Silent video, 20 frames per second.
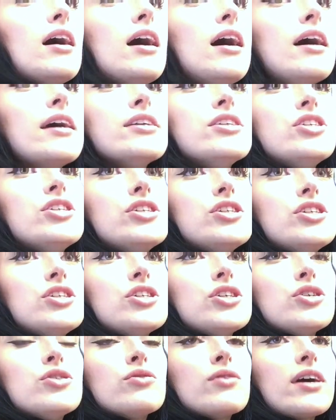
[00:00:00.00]
I
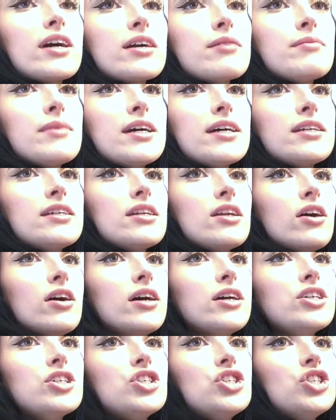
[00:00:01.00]
do recommend
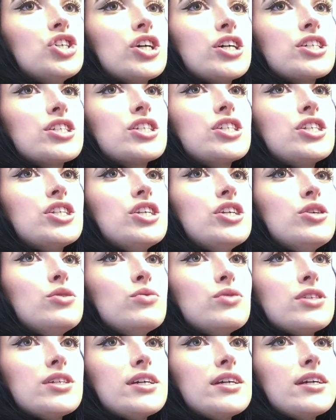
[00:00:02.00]
not just
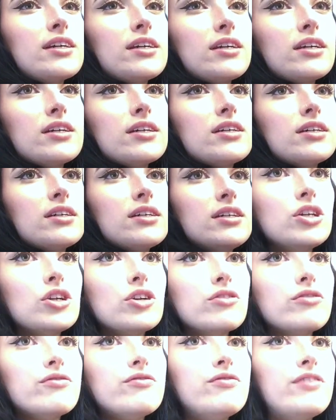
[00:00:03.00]
using your
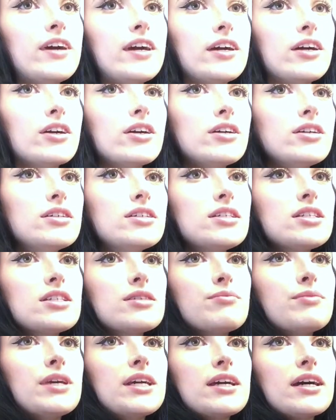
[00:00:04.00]
fingers,
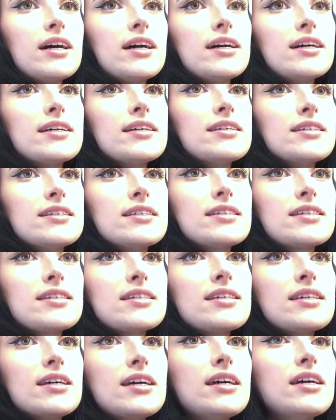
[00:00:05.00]

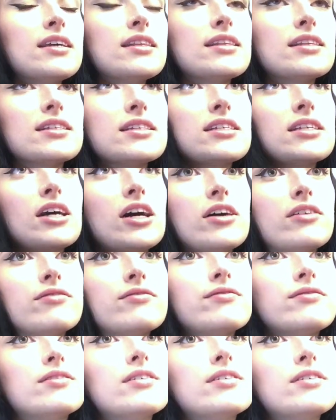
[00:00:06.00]
because the stuff